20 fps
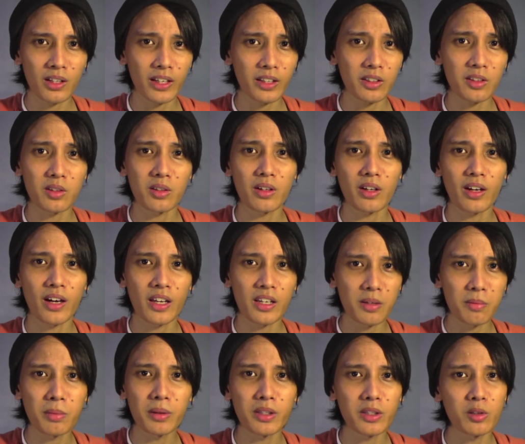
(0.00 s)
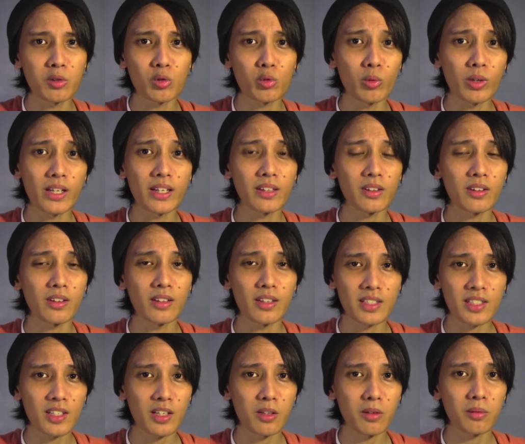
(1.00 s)
to anybody who's willing to
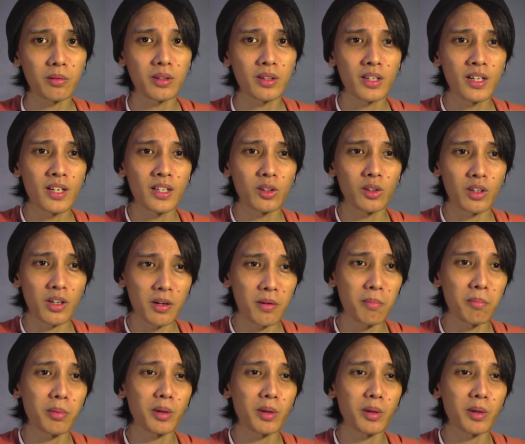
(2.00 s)
listen to him,